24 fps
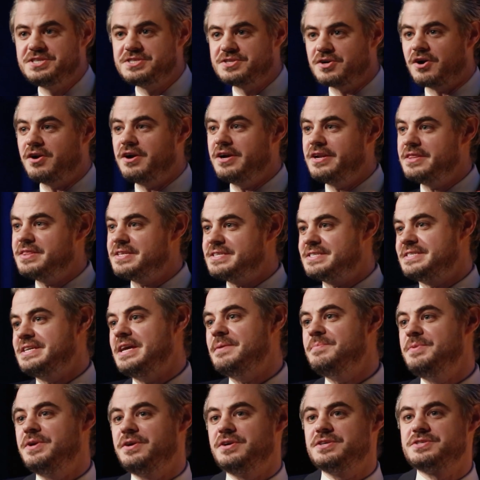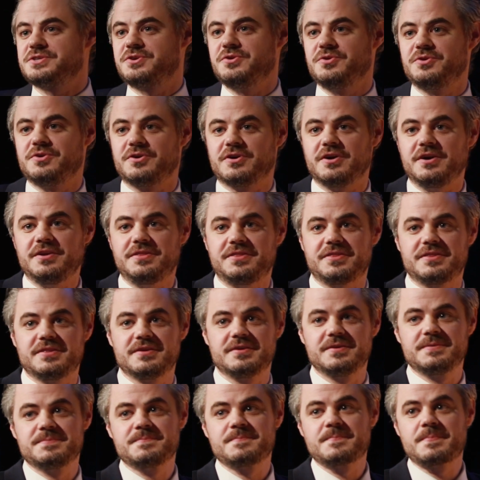We started at the same year as Google Earth,
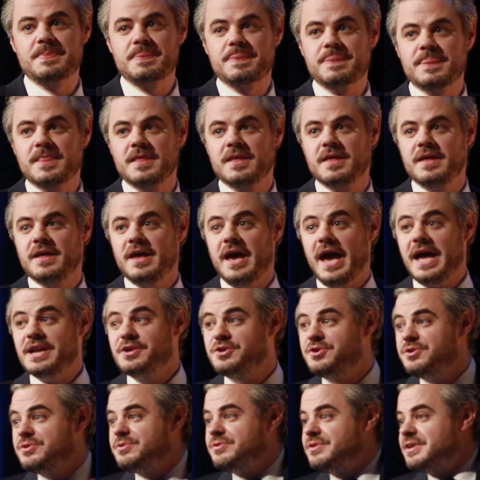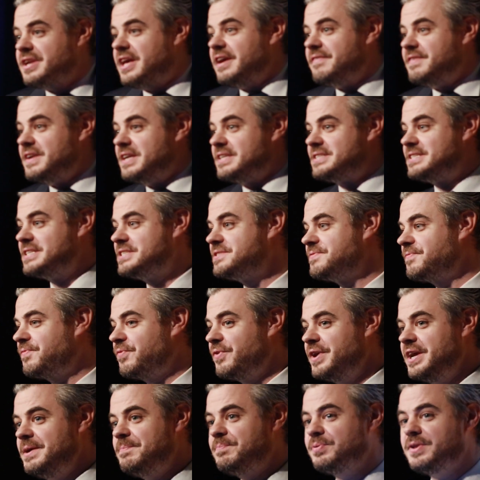and Google had given us this
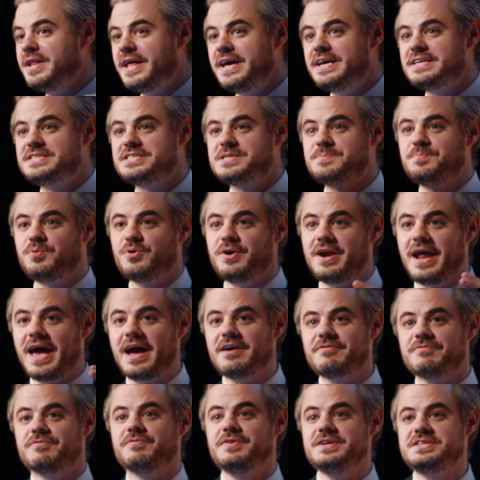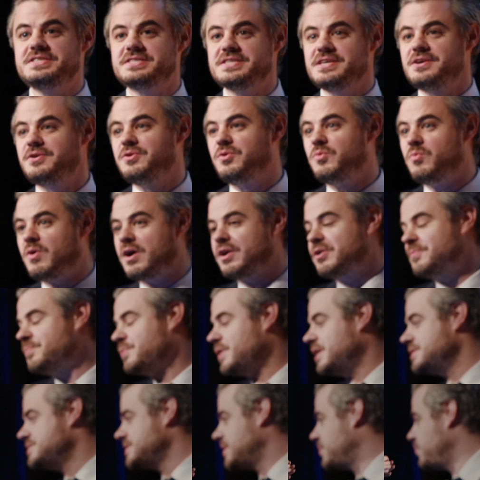free place to put every single water
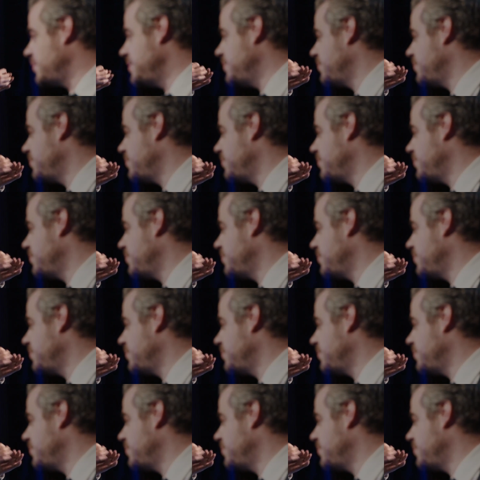project